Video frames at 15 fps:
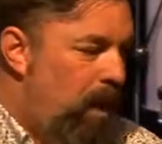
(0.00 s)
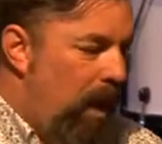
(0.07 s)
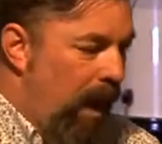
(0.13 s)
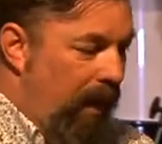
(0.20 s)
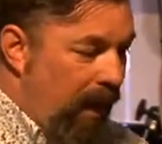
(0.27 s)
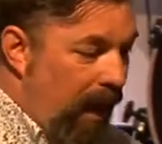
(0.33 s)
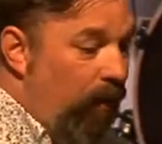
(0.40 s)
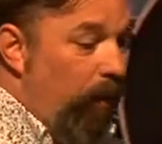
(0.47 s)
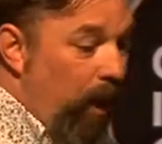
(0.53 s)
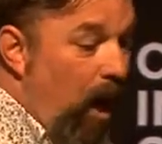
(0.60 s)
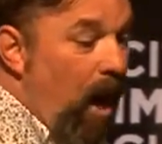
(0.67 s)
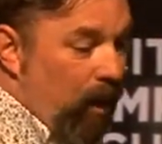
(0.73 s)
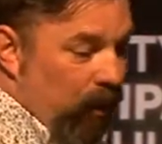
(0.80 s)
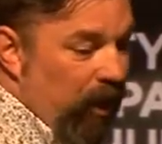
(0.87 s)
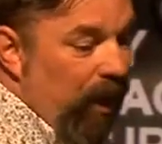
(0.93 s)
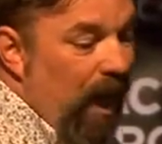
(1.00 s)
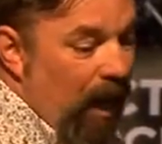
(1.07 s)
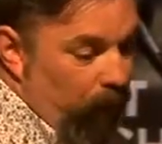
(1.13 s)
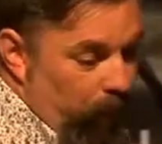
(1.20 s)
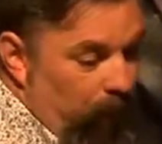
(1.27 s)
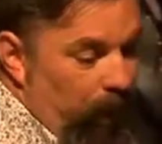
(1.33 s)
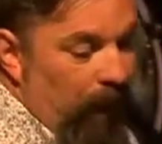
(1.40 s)
And we are
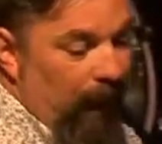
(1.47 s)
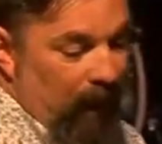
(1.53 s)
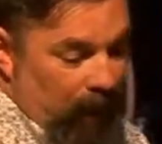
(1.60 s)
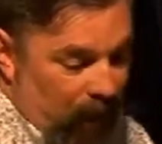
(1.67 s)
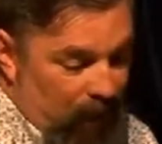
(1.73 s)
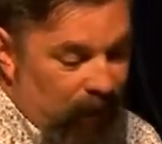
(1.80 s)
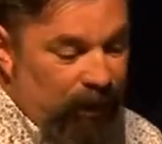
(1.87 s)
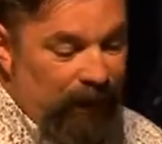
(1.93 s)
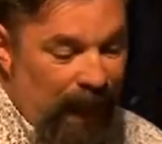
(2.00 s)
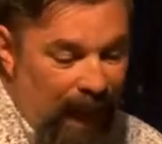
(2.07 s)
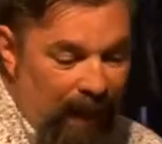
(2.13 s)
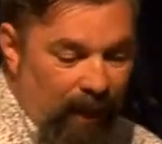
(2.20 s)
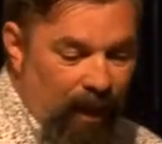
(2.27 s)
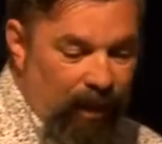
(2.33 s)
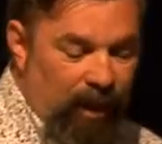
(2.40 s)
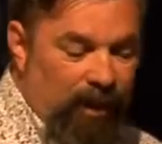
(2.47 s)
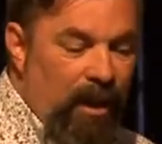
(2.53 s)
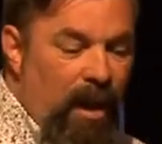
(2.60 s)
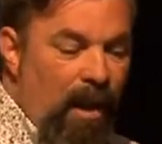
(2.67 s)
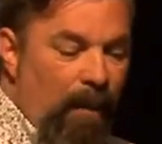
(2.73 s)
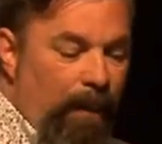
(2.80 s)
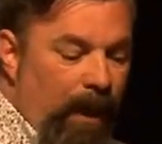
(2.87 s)
tonight. We're going to get an understanding of this
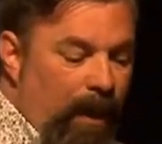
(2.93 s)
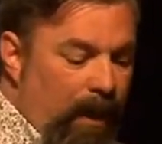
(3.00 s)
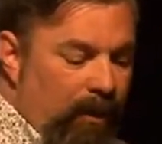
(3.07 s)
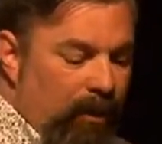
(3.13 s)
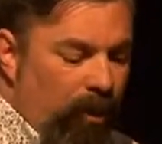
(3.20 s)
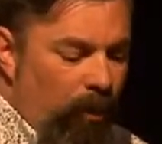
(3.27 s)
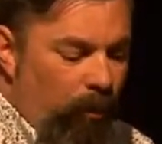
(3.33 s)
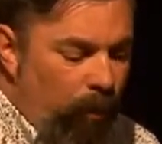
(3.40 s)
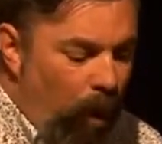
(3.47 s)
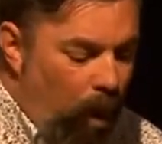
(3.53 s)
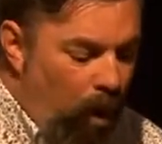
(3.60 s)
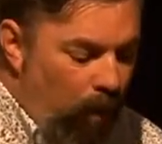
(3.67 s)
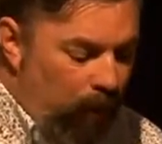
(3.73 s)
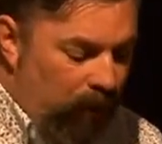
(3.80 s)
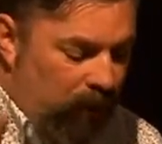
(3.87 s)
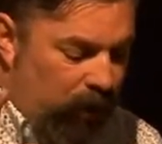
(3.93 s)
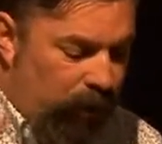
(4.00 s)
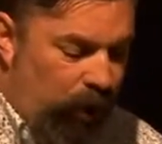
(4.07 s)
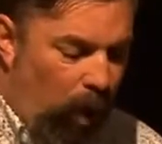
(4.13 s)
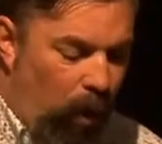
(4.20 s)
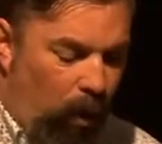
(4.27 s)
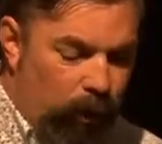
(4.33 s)
because the Roman
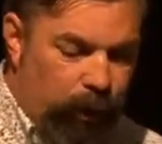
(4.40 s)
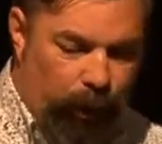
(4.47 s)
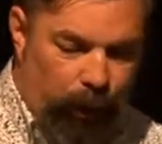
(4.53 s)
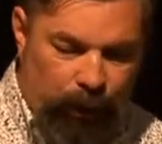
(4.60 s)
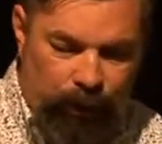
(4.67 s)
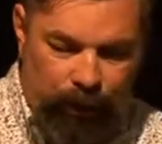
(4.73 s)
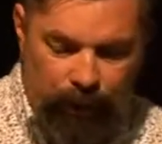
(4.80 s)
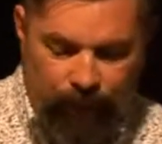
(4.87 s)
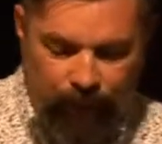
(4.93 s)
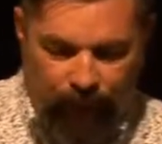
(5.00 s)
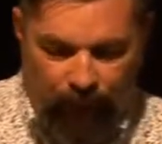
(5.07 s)
soldiers,